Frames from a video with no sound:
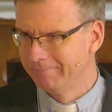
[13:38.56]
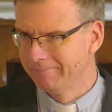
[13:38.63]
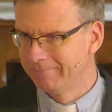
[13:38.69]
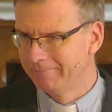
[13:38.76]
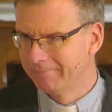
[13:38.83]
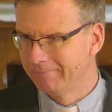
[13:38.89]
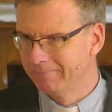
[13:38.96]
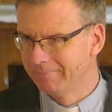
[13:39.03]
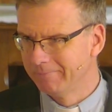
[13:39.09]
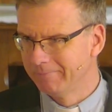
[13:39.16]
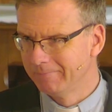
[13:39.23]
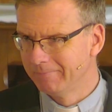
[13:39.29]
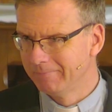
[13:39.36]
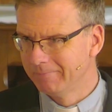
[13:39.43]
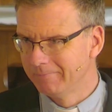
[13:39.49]

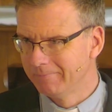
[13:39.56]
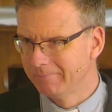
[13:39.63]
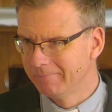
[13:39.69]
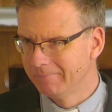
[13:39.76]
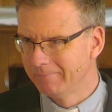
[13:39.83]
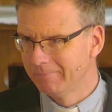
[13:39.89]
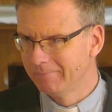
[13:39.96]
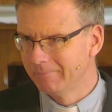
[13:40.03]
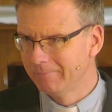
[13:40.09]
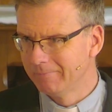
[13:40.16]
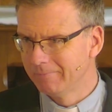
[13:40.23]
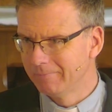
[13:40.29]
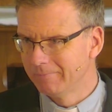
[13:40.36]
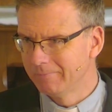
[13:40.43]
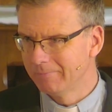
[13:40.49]

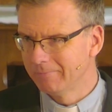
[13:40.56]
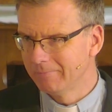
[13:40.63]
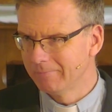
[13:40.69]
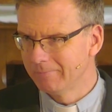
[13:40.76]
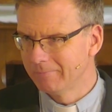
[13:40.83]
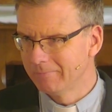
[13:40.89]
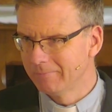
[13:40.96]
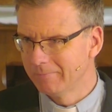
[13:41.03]
(no one is talking)